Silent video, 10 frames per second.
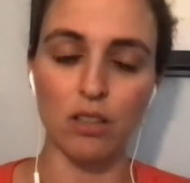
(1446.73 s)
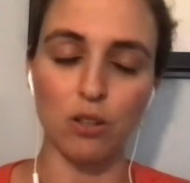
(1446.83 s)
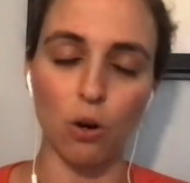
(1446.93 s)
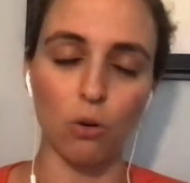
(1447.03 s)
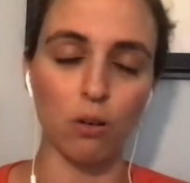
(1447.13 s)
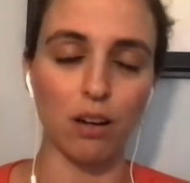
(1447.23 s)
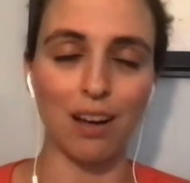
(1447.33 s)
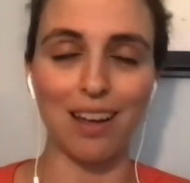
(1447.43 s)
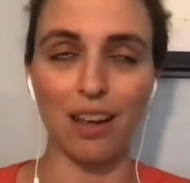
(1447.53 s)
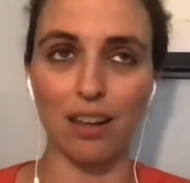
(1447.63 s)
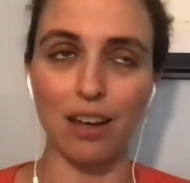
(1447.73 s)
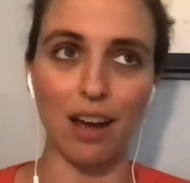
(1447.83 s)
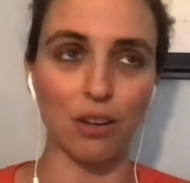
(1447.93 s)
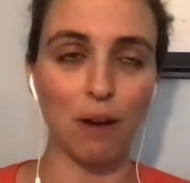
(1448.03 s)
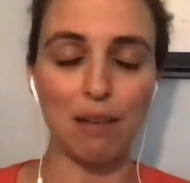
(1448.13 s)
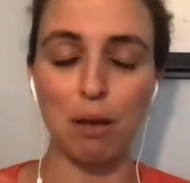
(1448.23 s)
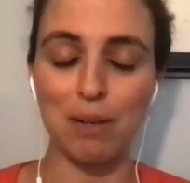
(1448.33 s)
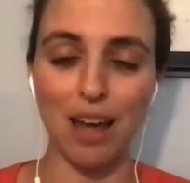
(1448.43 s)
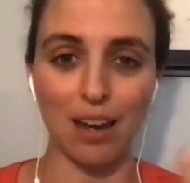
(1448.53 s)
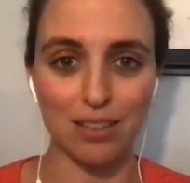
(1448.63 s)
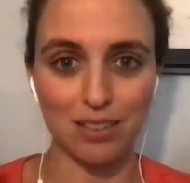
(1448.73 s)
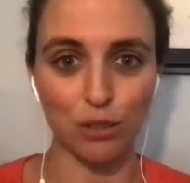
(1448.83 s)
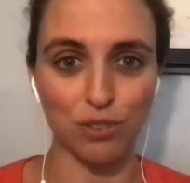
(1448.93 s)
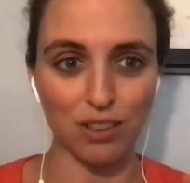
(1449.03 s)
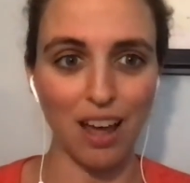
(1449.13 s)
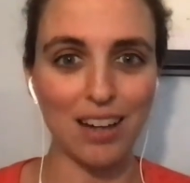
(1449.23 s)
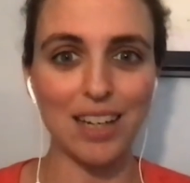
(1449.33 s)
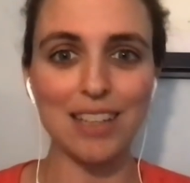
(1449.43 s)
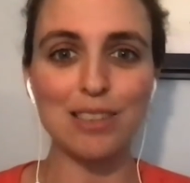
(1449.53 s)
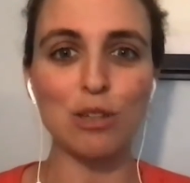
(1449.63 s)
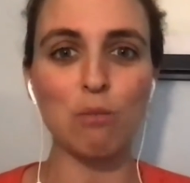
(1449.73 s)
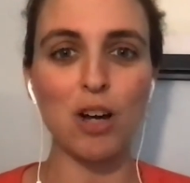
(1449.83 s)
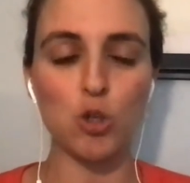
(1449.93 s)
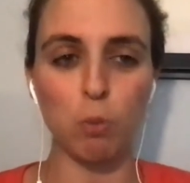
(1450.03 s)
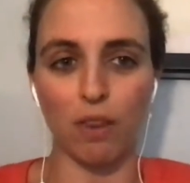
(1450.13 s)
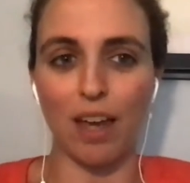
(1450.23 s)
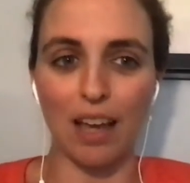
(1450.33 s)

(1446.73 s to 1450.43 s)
So yeah, you're right. Maybe not a silver lining so much, but